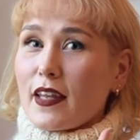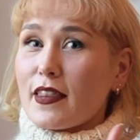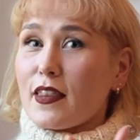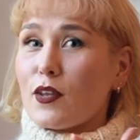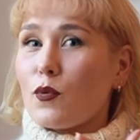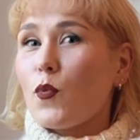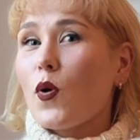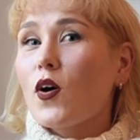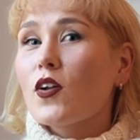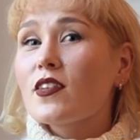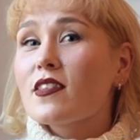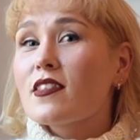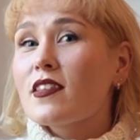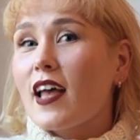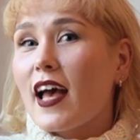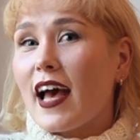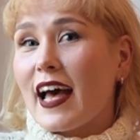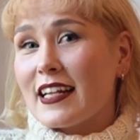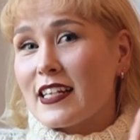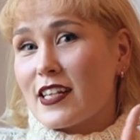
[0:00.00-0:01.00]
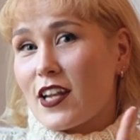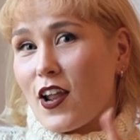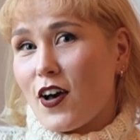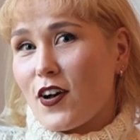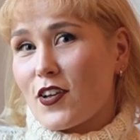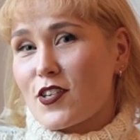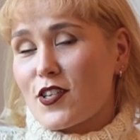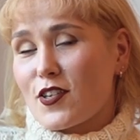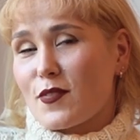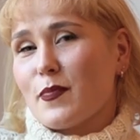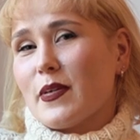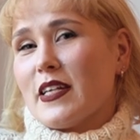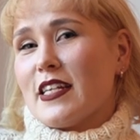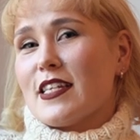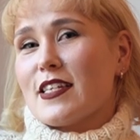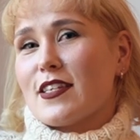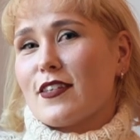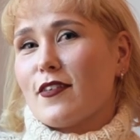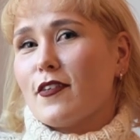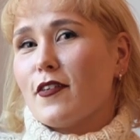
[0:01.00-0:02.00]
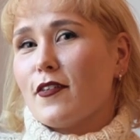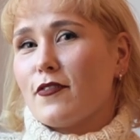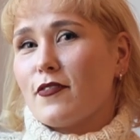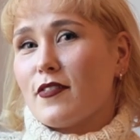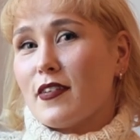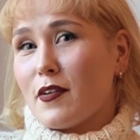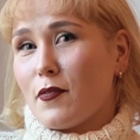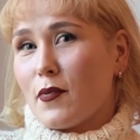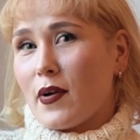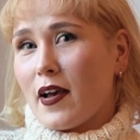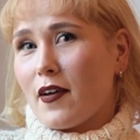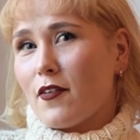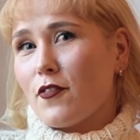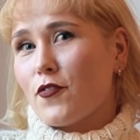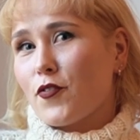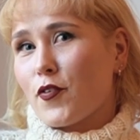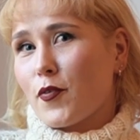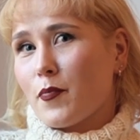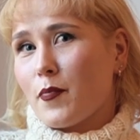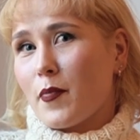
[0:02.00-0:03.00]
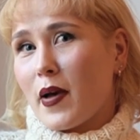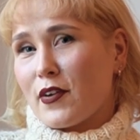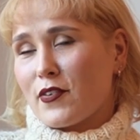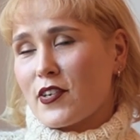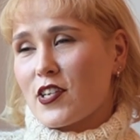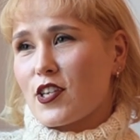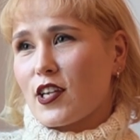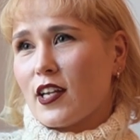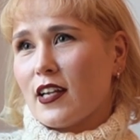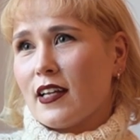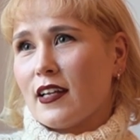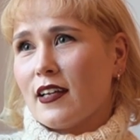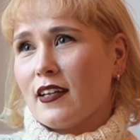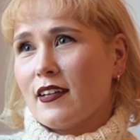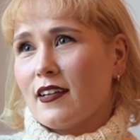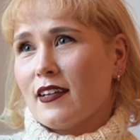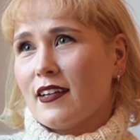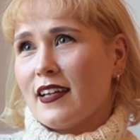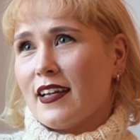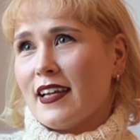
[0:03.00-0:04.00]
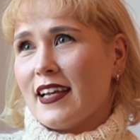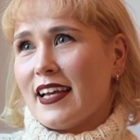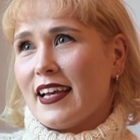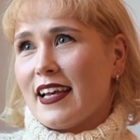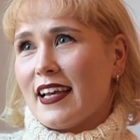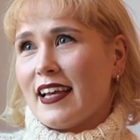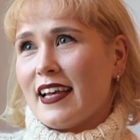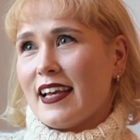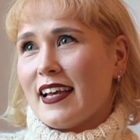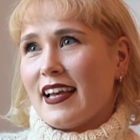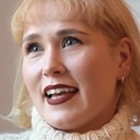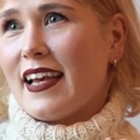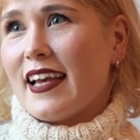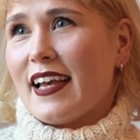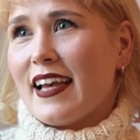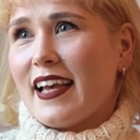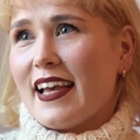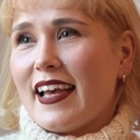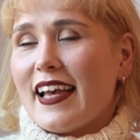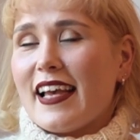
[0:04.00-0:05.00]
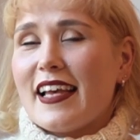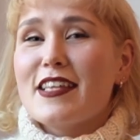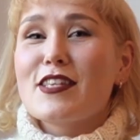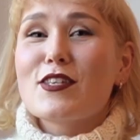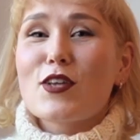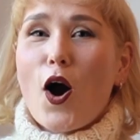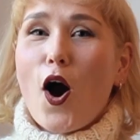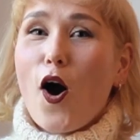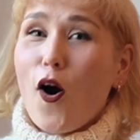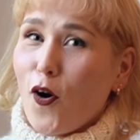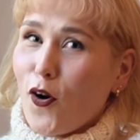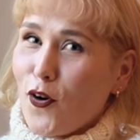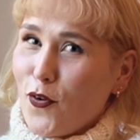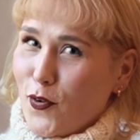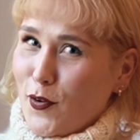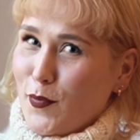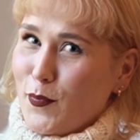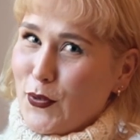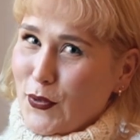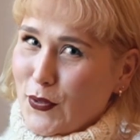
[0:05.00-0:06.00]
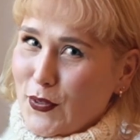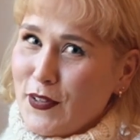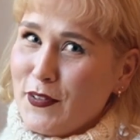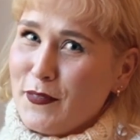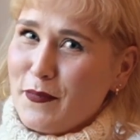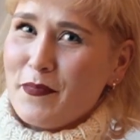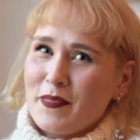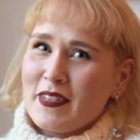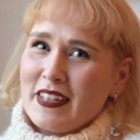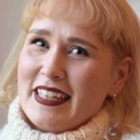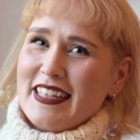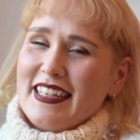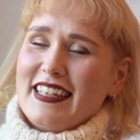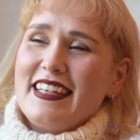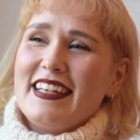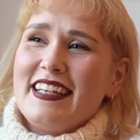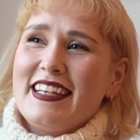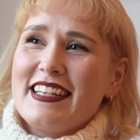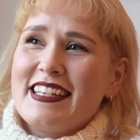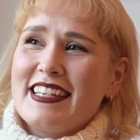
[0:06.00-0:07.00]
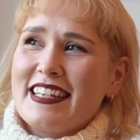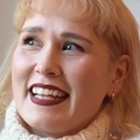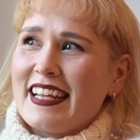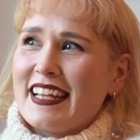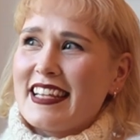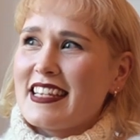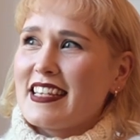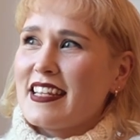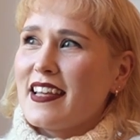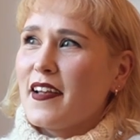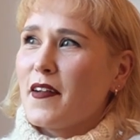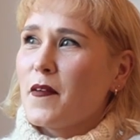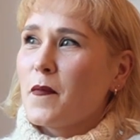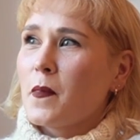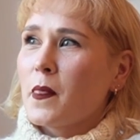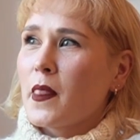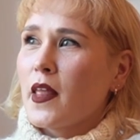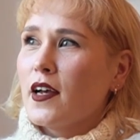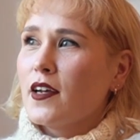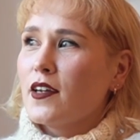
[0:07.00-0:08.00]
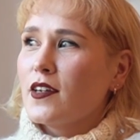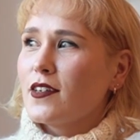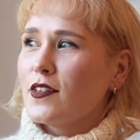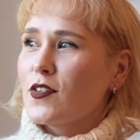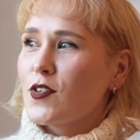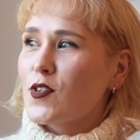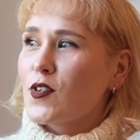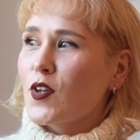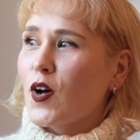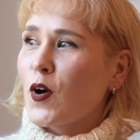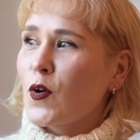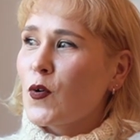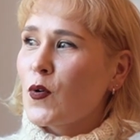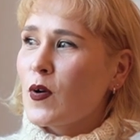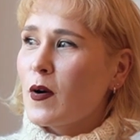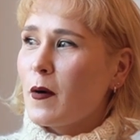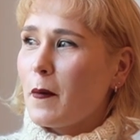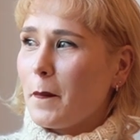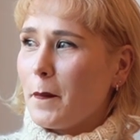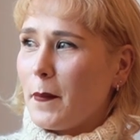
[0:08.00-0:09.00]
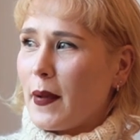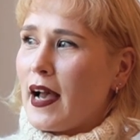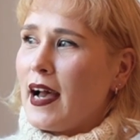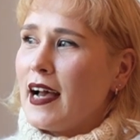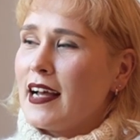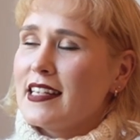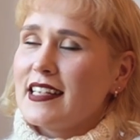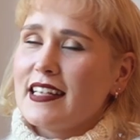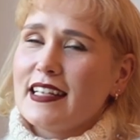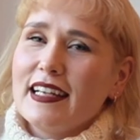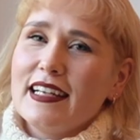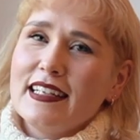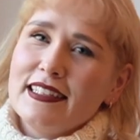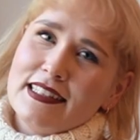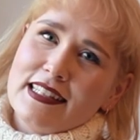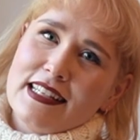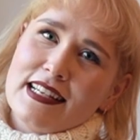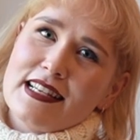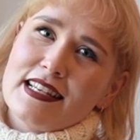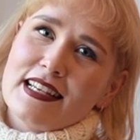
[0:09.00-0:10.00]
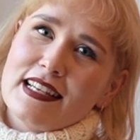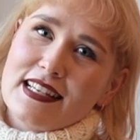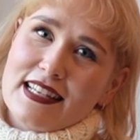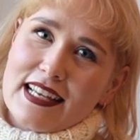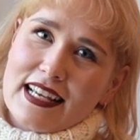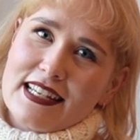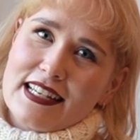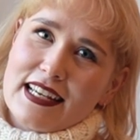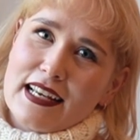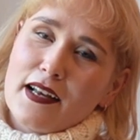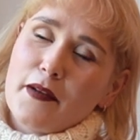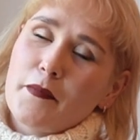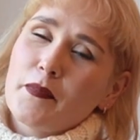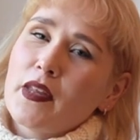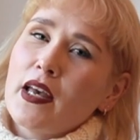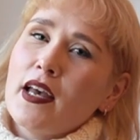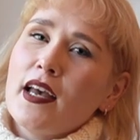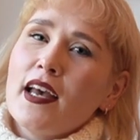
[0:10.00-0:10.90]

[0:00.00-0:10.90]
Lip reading: The one and last piece of knitwear from Mary Shelley is horrible. It is so bad in this setting.